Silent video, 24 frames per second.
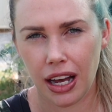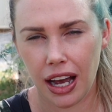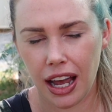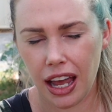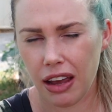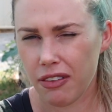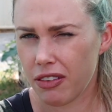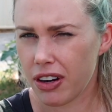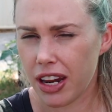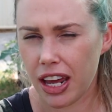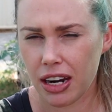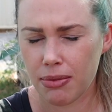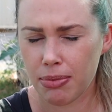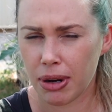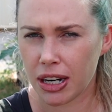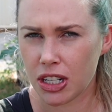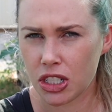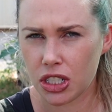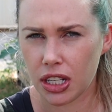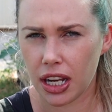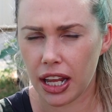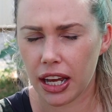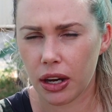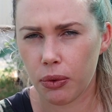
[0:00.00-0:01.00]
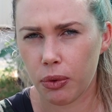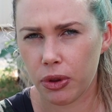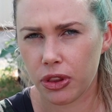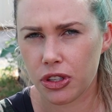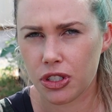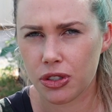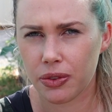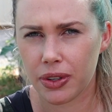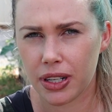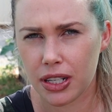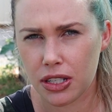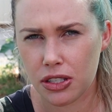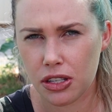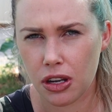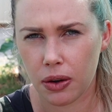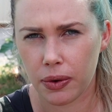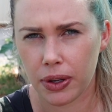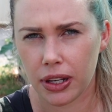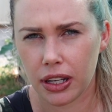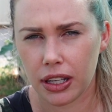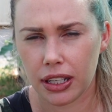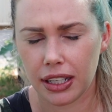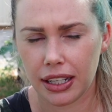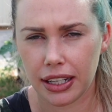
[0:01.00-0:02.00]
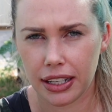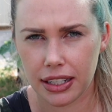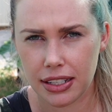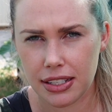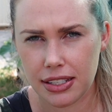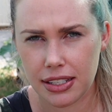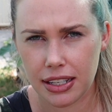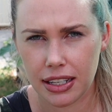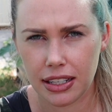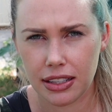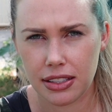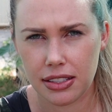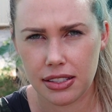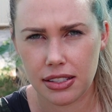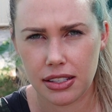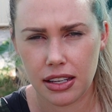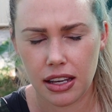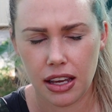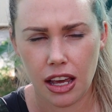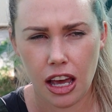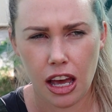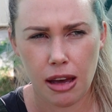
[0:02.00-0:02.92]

I haven't had much luck with direct sowing lettuce seeds.